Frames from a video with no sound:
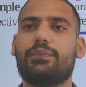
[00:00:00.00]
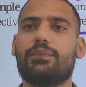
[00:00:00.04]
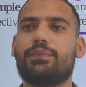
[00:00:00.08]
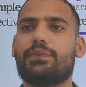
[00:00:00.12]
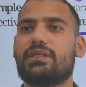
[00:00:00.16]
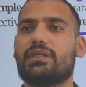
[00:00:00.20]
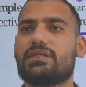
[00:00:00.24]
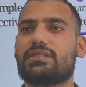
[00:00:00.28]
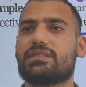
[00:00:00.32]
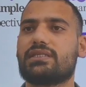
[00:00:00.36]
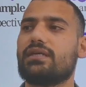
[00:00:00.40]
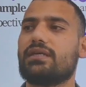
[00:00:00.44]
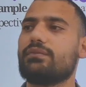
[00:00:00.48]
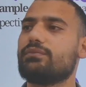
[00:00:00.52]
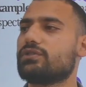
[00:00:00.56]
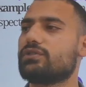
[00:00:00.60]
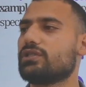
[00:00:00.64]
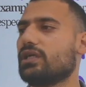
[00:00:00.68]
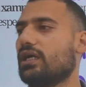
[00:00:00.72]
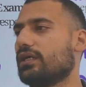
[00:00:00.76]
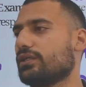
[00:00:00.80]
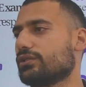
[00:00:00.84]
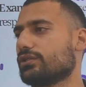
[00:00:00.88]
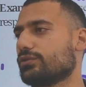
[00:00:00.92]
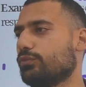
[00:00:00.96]
the same
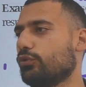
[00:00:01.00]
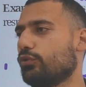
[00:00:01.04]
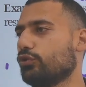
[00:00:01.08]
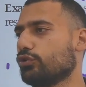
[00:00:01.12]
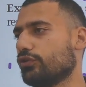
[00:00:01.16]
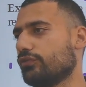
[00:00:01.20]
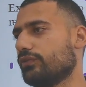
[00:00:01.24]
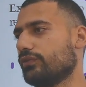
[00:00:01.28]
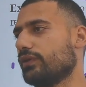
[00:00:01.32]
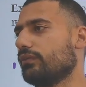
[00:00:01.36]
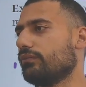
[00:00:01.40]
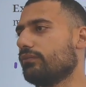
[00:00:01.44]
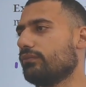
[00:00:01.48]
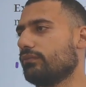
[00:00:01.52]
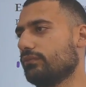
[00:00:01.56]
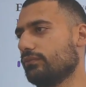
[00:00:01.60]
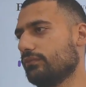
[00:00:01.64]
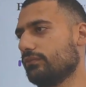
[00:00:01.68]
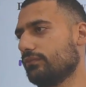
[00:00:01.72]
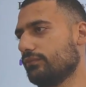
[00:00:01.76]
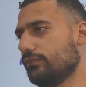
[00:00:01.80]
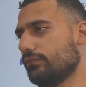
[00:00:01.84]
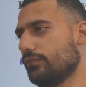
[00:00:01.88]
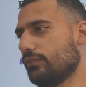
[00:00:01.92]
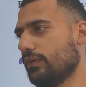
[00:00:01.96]
charge, both of them.
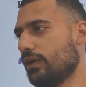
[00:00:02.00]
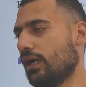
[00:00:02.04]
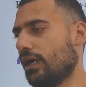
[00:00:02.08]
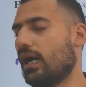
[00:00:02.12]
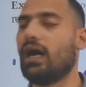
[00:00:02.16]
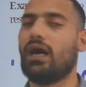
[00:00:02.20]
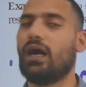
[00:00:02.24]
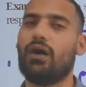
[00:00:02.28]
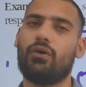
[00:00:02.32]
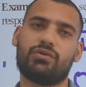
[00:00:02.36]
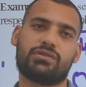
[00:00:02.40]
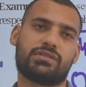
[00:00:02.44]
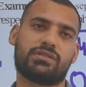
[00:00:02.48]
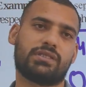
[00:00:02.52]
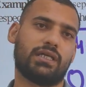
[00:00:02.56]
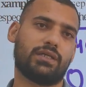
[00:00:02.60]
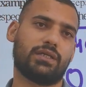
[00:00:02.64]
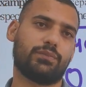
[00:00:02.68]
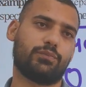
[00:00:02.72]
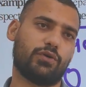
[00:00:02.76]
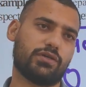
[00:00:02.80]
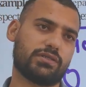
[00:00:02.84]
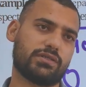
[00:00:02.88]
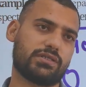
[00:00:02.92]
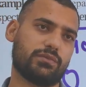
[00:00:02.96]
How is that
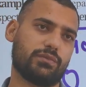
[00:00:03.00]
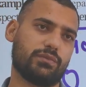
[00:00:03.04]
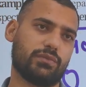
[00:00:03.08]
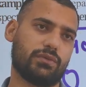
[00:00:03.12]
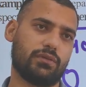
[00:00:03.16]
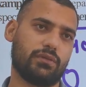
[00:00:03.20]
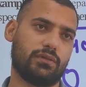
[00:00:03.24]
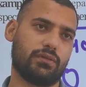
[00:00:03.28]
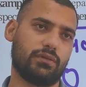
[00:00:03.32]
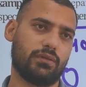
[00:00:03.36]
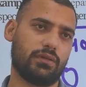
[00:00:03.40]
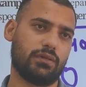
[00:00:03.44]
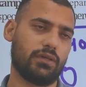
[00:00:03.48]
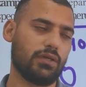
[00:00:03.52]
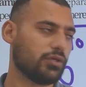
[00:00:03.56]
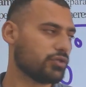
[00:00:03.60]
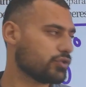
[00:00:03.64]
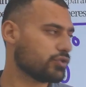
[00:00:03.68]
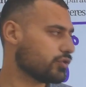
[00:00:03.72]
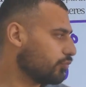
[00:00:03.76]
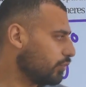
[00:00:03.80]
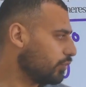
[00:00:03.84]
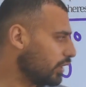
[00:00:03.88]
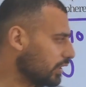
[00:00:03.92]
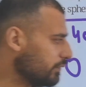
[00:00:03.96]
possible?
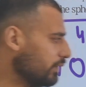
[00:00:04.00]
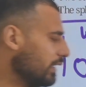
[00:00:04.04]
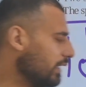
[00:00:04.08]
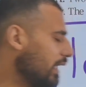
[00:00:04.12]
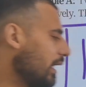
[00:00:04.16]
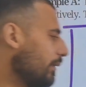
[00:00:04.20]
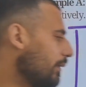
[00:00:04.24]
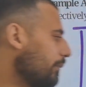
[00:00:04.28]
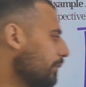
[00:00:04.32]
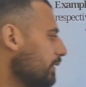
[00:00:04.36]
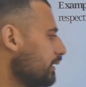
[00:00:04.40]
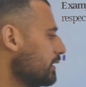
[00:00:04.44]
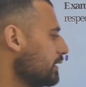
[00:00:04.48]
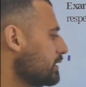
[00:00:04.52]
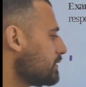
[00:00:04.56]
So what will happen is,